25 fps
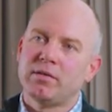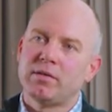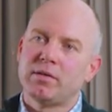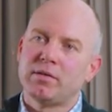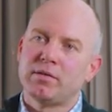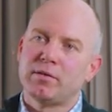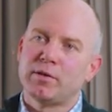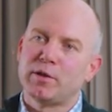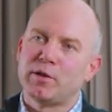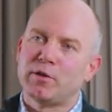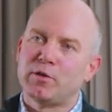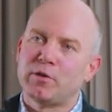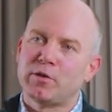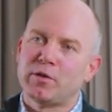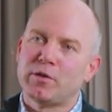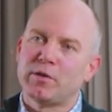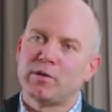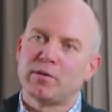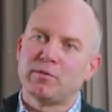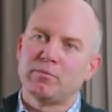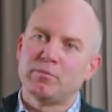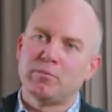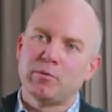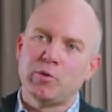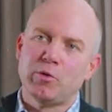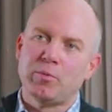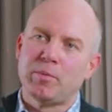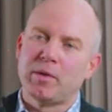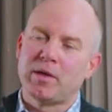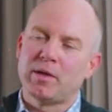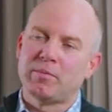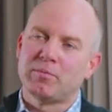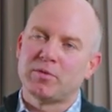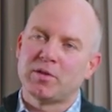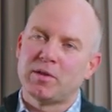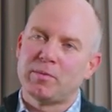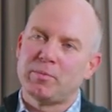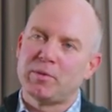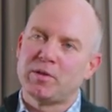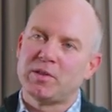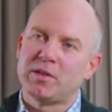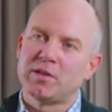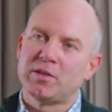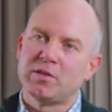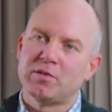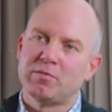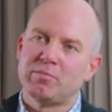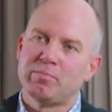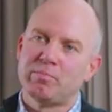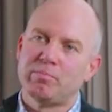and then look at who becomes
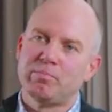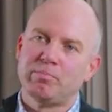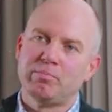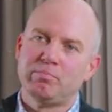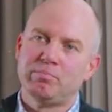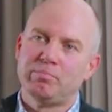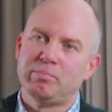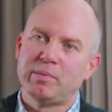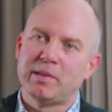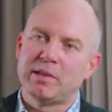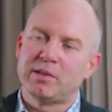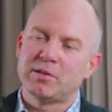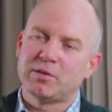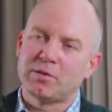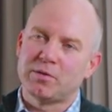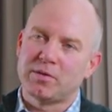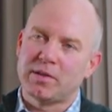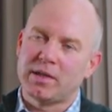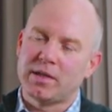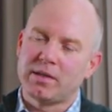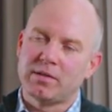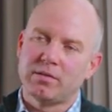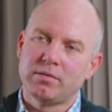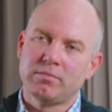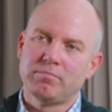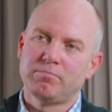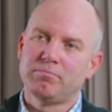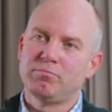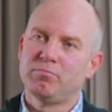hypotensive based on that,